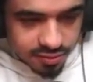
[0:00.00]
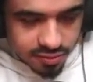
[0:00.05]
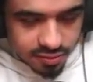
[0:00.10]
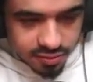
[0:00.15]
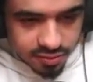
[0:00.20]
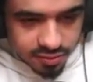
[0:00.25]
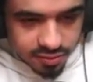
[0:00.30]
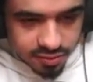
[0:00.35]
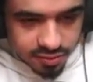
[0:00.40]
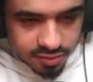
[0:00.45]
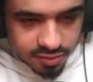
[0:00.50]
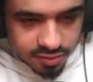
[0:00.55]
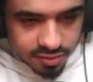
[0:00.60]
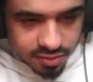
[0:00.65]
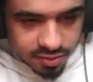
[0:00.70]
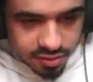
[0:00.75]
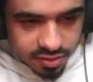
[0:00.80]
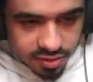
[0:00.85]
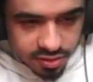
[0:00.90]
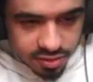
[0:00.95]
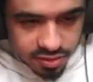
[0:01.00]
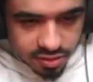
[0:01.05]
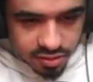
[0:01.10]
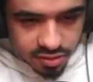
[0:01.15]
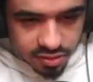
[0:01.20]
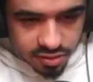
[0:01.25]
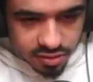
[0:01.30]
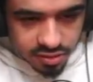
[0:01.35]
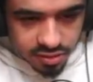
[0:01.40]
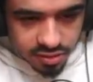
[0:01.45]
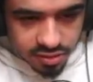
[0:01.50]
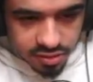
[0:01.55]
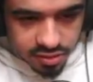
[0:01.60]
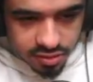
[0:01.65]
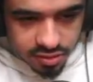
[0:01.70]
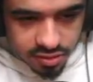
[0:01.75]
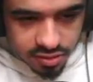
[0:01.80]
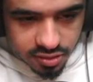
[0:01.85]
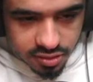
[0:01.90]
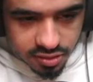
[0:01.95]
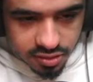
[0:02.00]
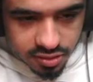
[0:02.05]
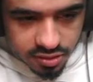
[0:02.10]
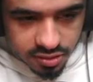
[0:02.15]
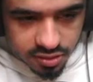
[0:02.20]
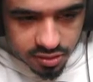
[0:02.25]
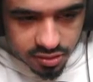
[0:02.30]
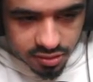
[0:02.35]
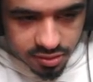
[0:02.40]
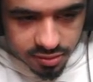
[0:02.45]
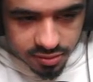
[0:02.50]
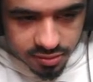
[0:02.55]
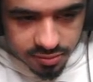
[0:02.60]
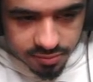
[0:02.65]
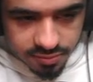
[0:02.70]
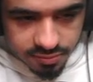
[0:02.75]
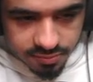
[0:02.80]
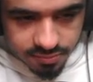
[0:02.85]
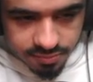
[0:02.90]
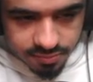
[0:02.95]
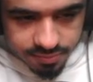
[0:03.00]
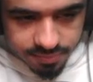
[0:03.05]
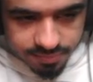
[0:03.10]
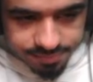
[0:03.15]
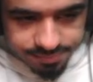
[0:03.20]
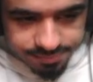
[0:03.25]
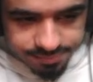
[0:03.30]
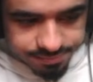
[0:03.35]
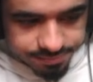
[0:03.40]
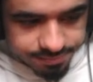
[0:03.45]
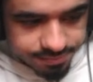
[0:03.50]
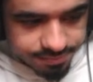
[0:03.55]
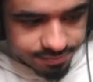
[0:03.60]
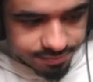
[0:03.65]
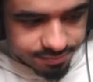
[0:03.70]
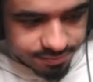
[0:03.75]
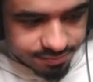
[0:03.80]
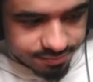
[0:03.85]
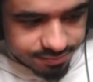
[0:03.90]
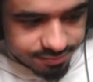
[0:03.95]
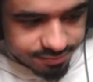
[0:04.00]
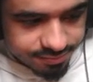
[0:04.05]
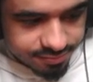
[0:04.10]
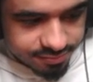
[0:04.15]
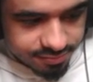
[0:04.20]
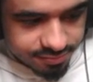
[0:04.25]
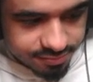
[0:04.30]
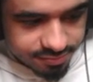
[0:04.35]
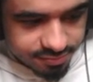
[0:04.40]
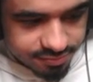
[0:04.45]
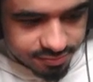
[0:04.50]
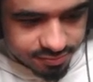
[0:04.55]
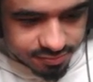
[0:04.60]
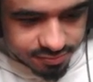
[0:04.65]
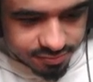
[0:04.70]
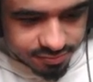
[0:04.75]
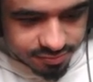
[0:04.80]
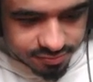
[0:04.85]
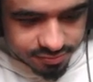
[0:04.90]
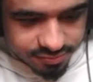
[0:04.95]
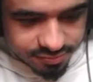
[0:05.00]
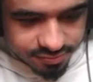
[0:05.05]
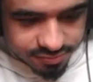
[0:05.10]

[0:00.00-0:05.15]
[no speech]